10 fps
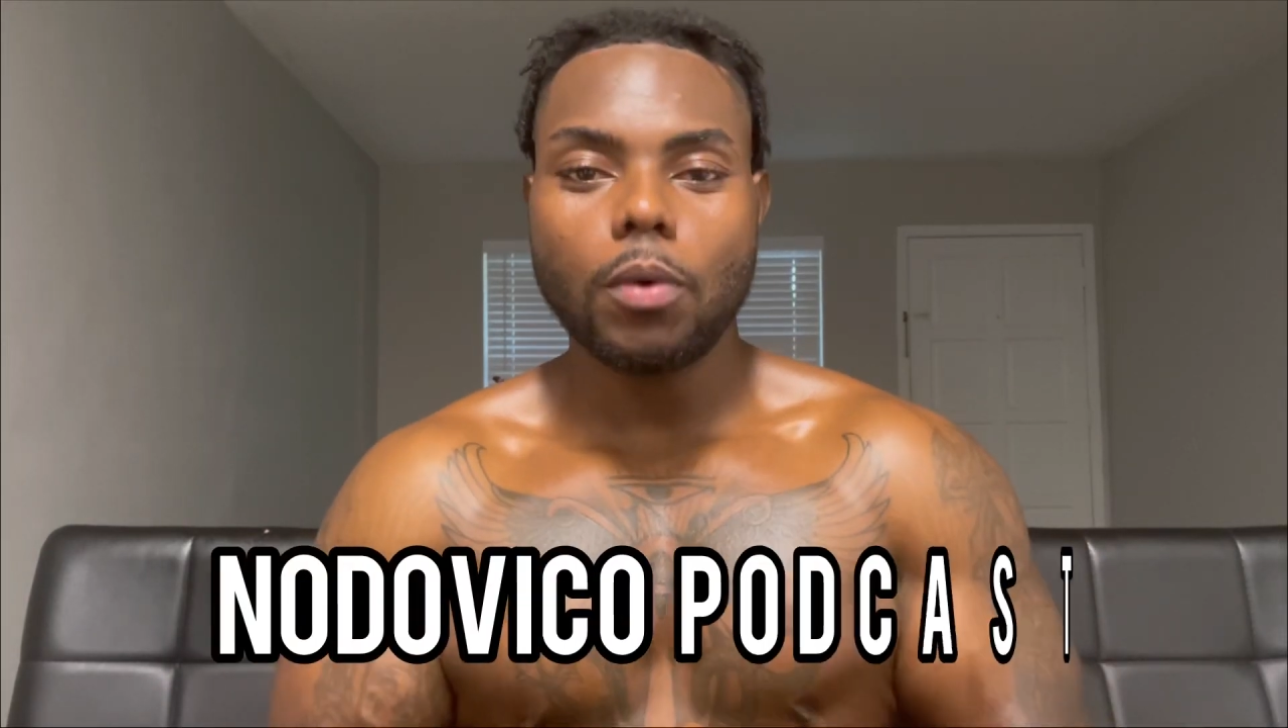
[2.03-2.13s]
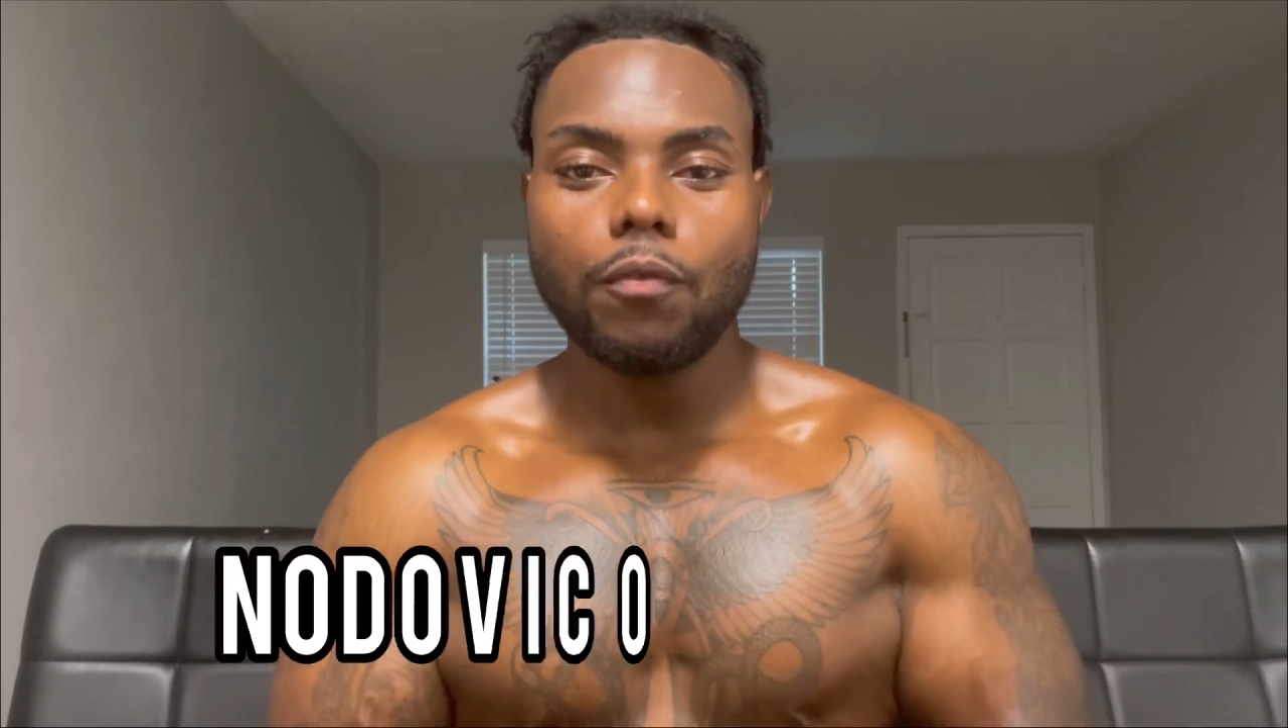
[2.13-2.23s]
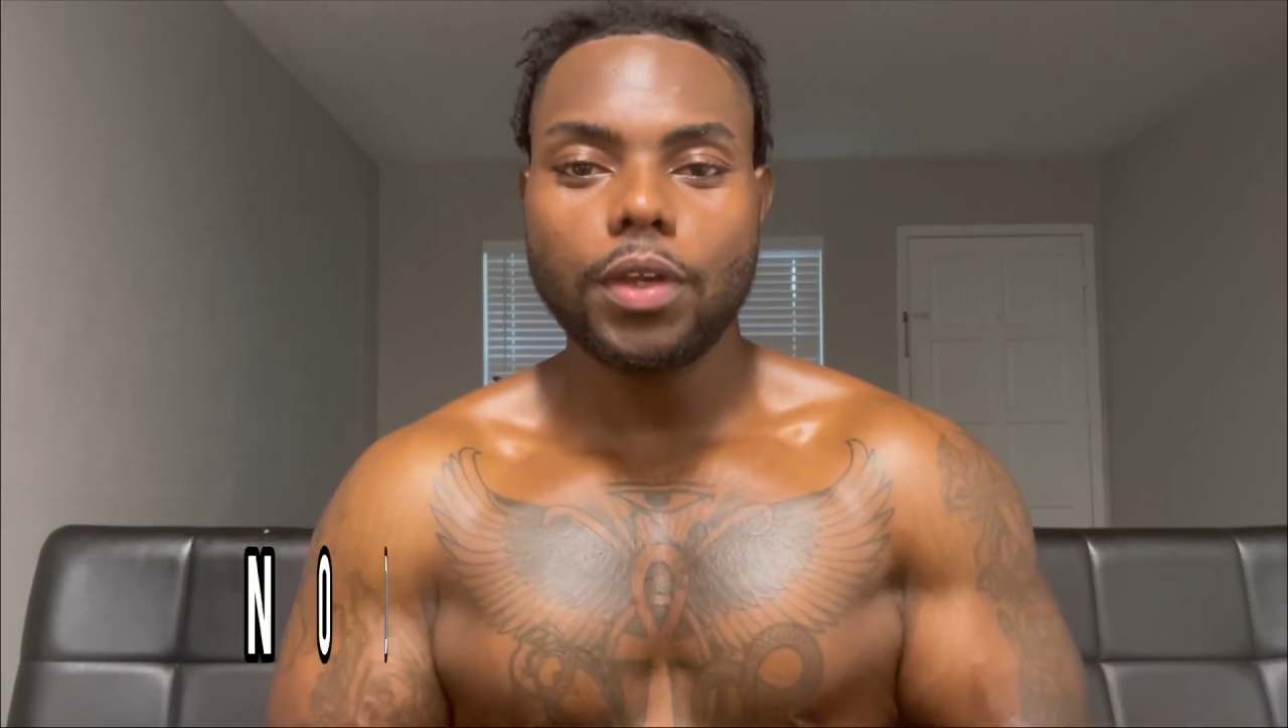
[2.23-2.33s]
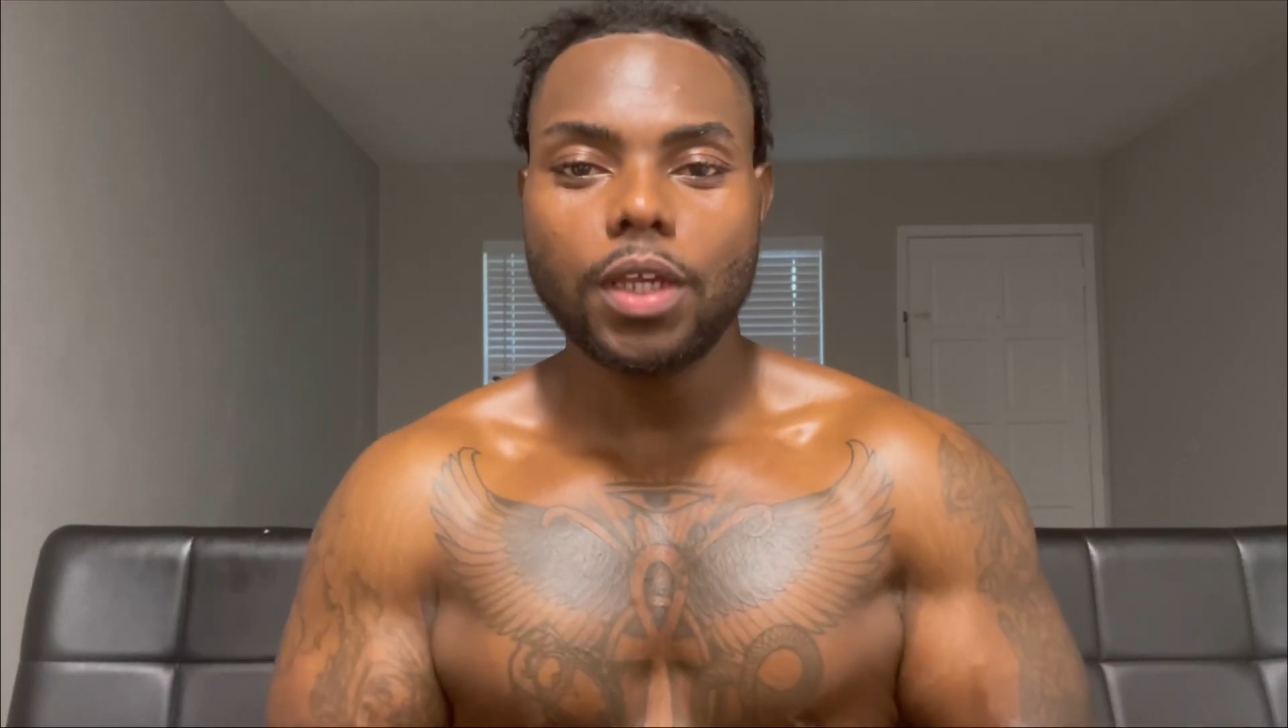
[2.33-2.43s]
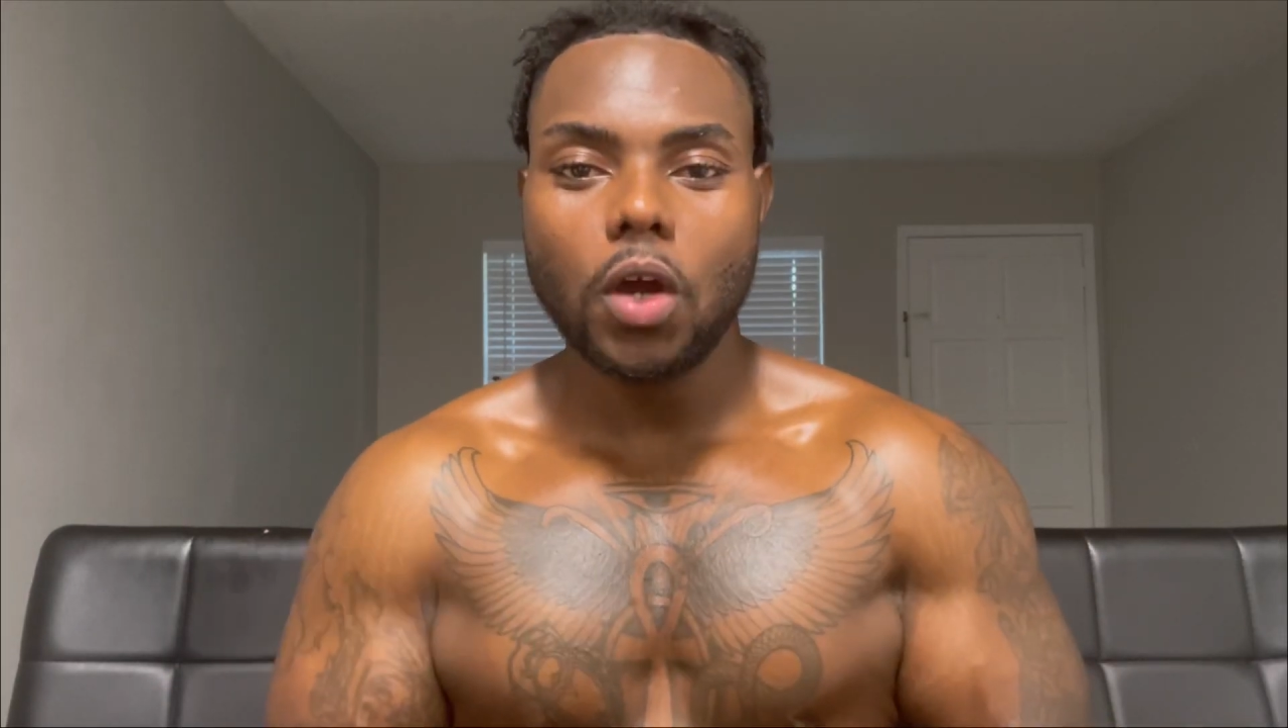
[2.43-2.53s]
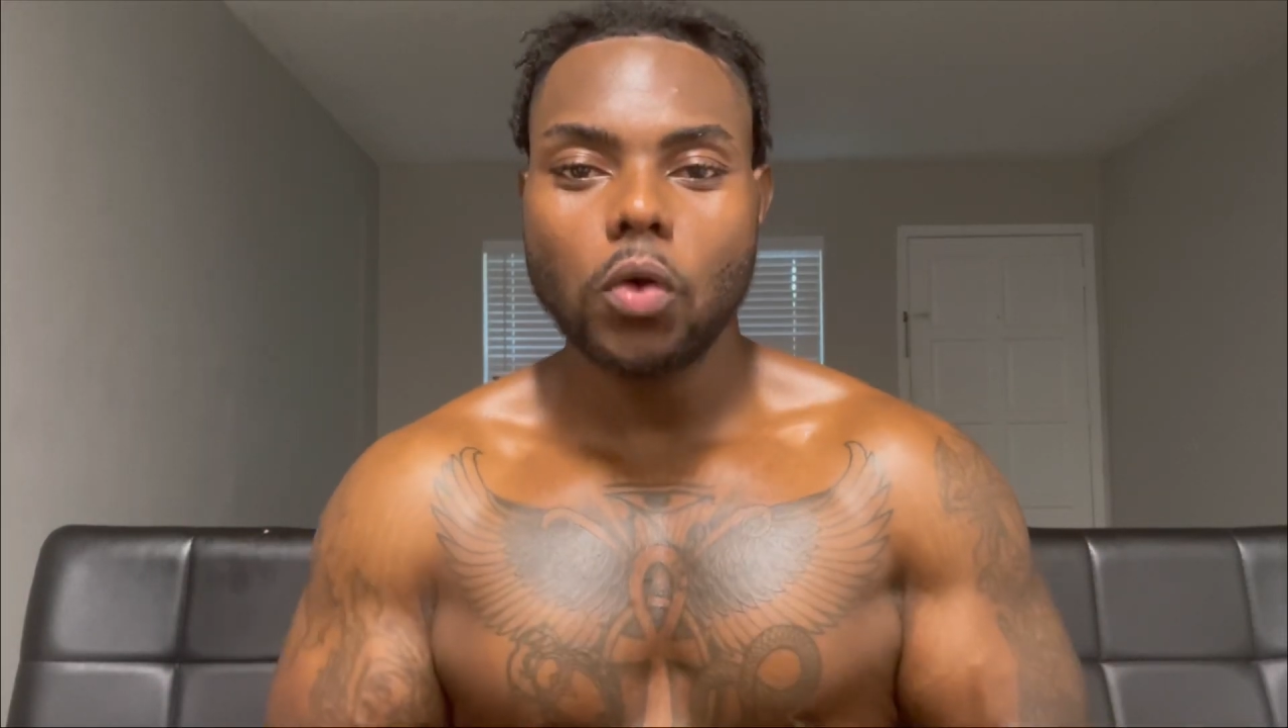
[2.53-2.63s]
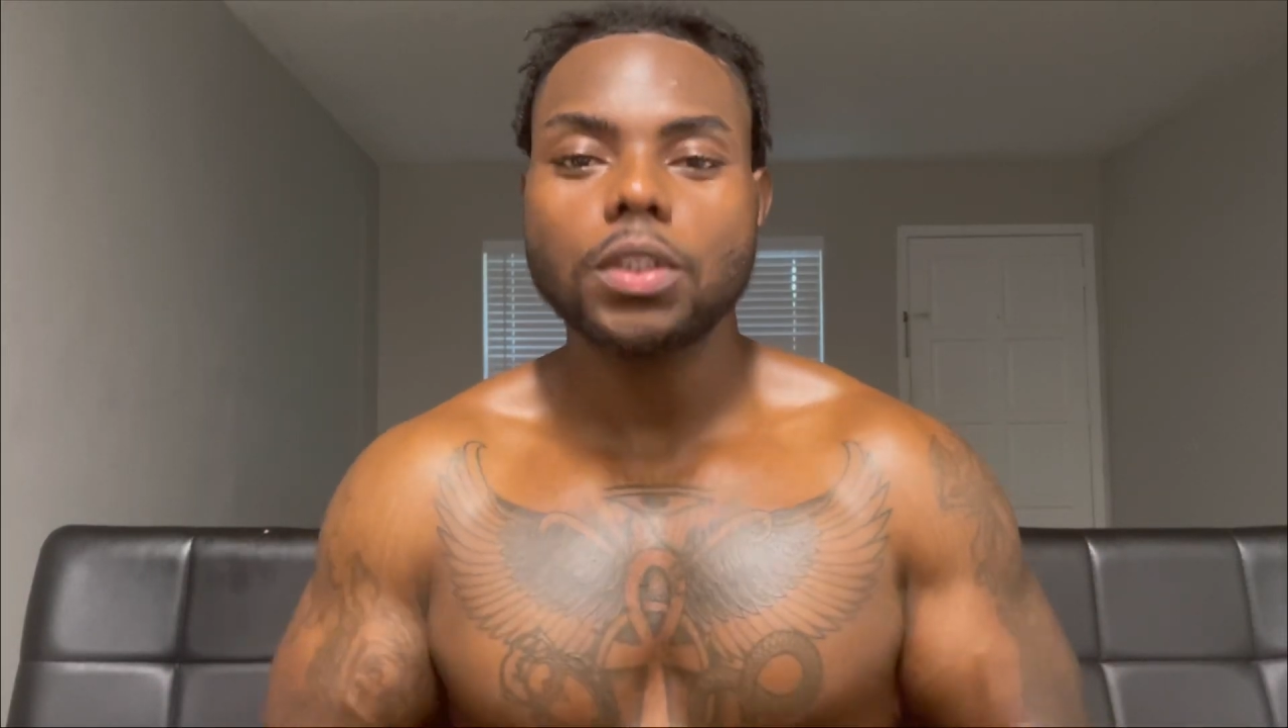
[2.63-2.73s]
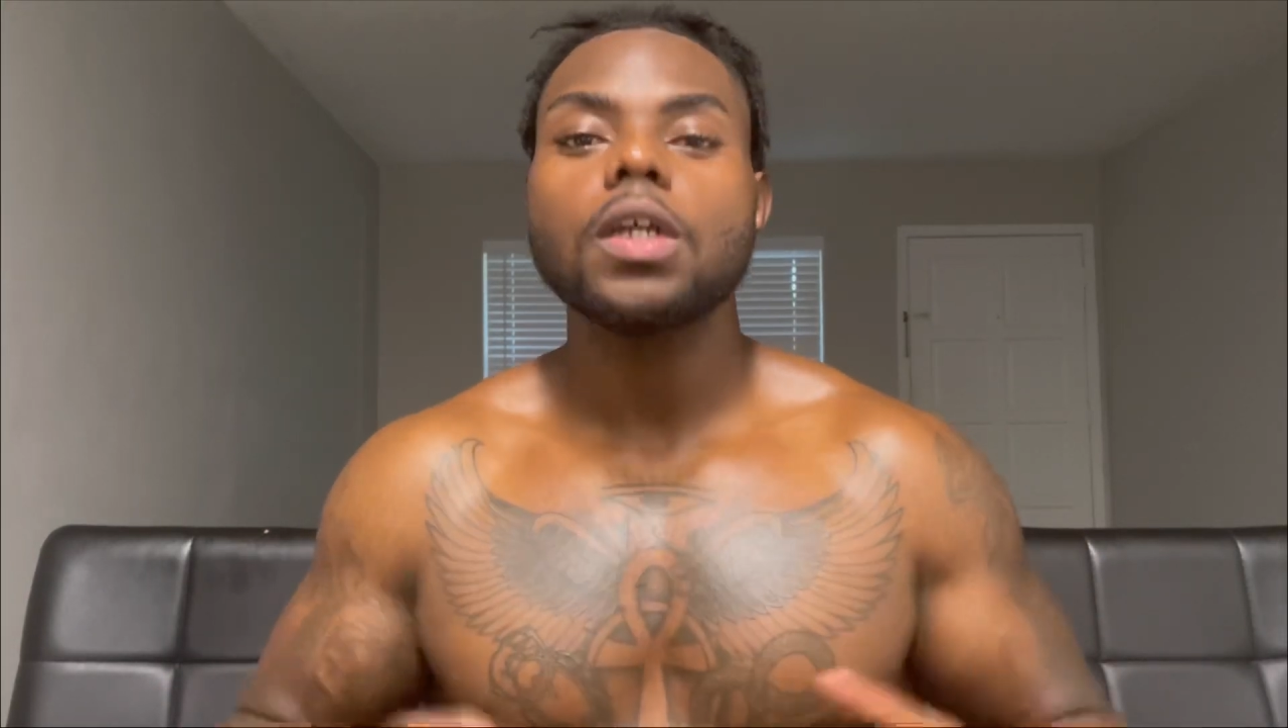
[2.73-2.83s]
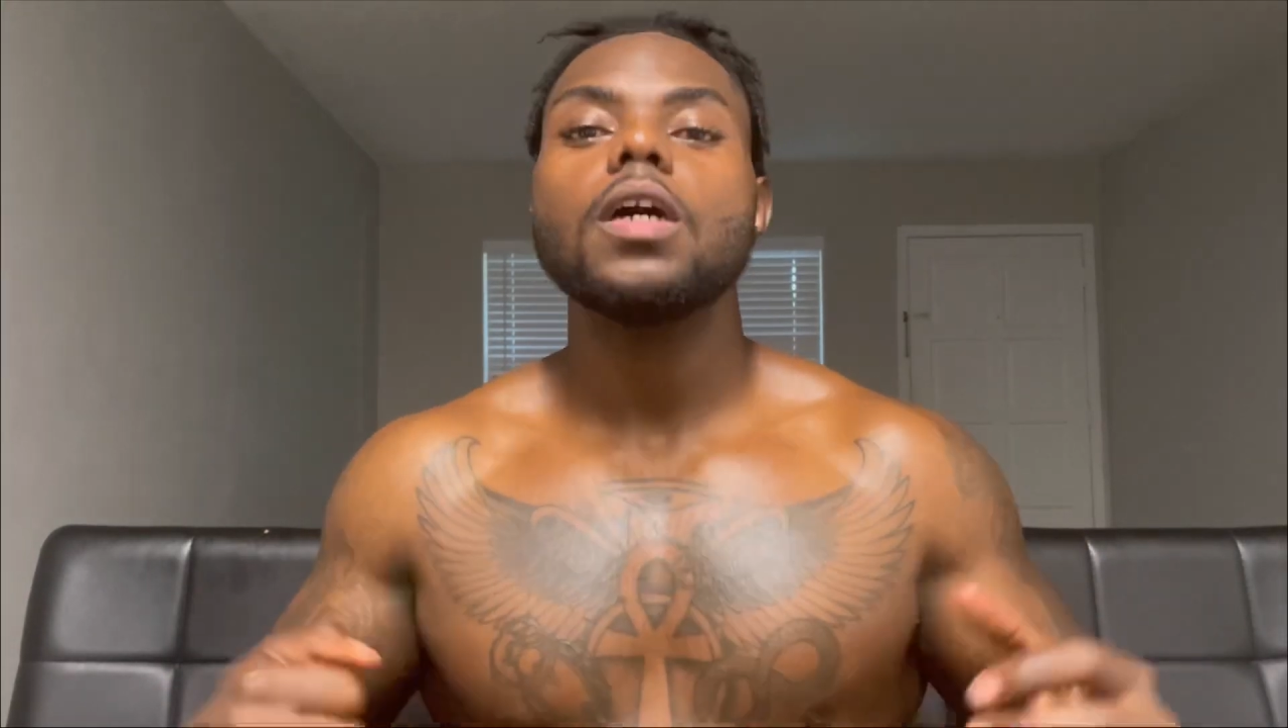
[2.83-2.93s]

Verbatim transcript: more videos,